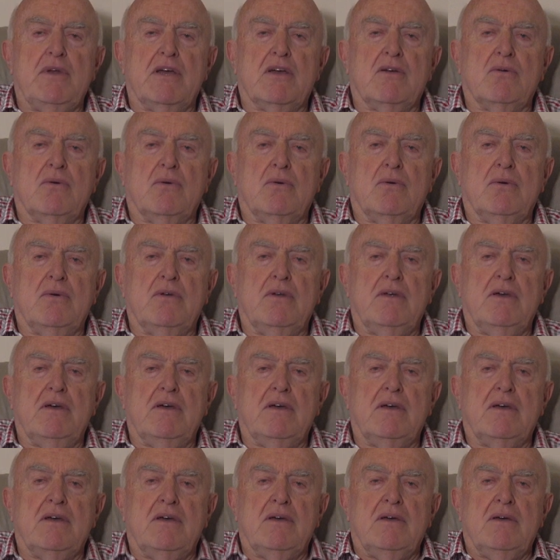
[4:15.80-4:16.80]
record
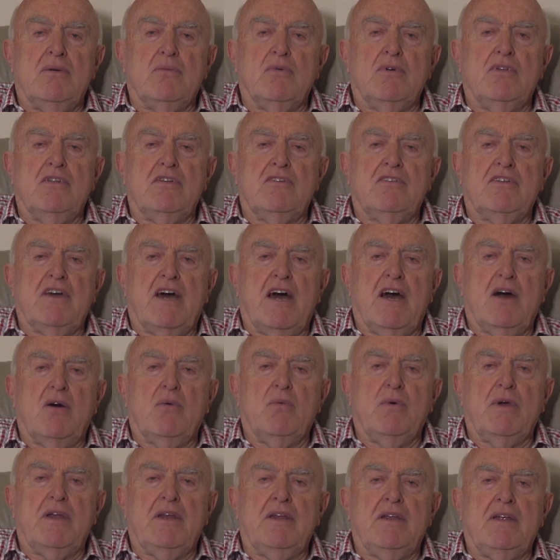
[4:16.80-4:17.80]
with a
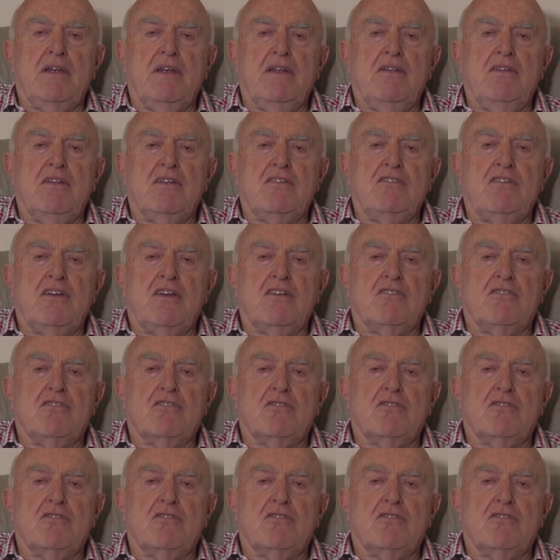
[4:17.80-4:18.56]
tailwind in the jet